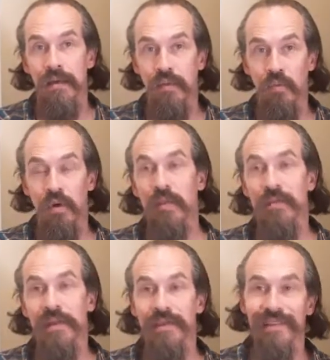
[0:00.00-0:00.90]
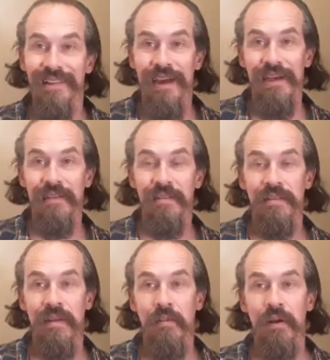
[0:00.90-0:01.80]
in 1 month last
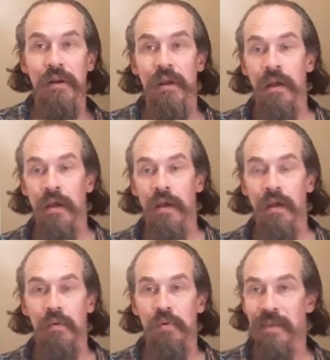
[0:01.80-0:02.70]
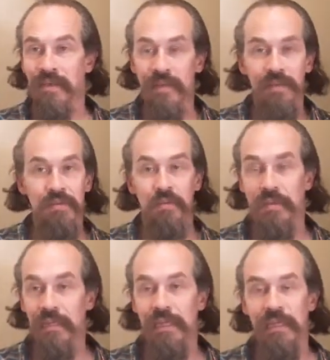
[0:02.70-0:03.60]
summer, when my sales
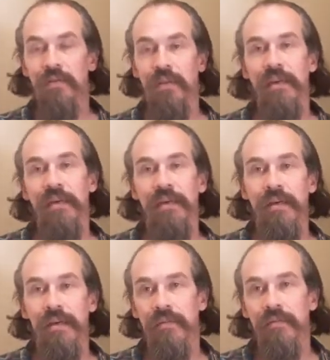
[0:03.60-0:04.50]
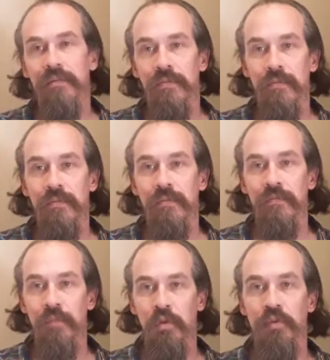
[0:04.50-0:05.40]
were equally good
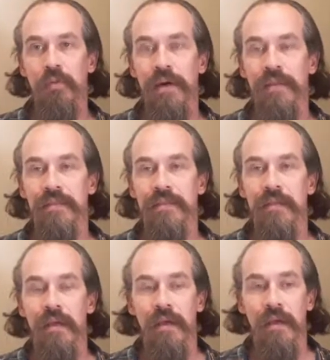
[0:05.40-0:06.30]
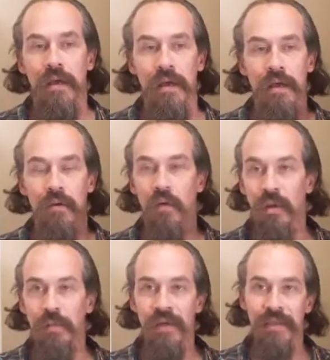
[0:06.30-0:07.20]
for both months,
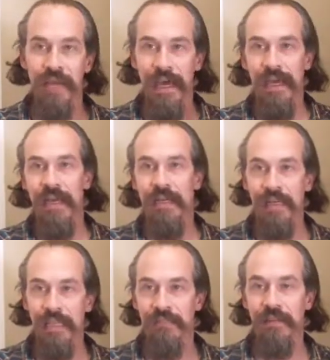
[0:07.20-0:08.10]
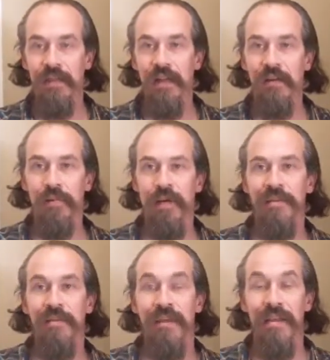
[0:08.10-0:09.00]
1 month I had it at even dollar
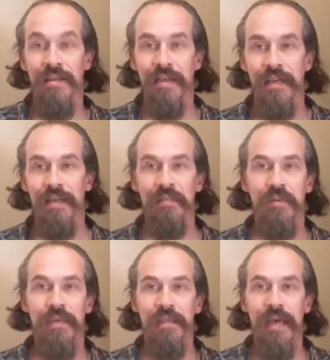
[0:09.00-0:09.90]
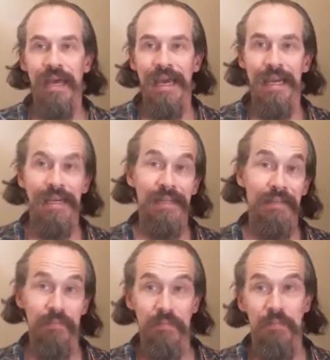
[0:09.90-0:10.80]
amounts, the next month I had it
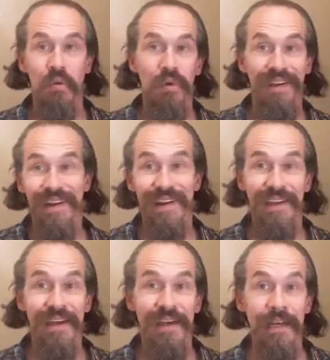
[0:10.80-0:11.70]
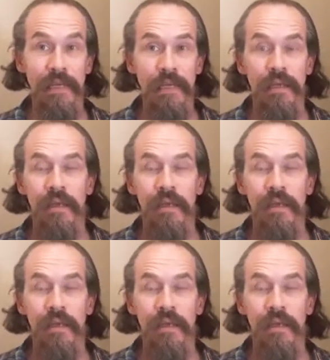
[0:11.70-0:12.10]
at 0.99.